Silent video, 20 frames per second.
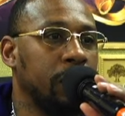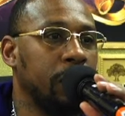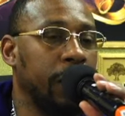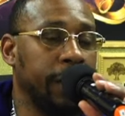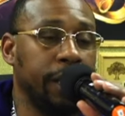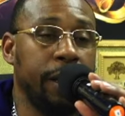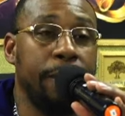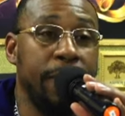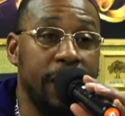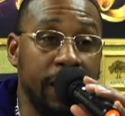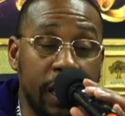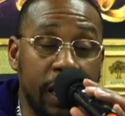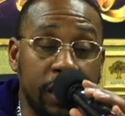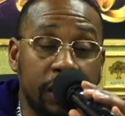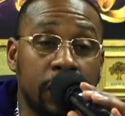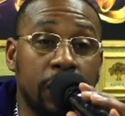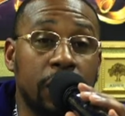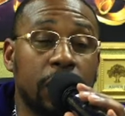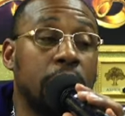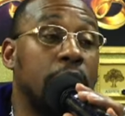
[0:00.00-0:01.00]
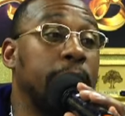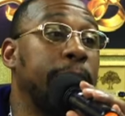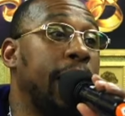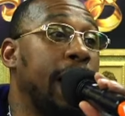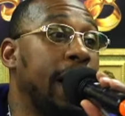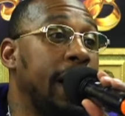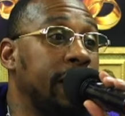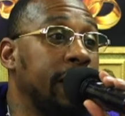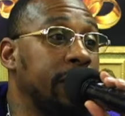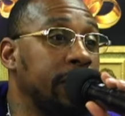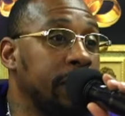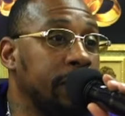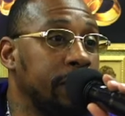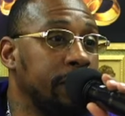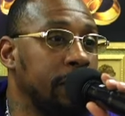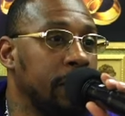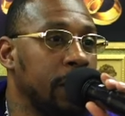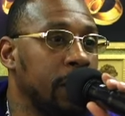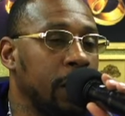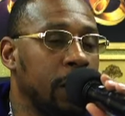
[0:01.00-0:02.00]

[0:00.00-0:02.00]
And the men that's going to come behind them?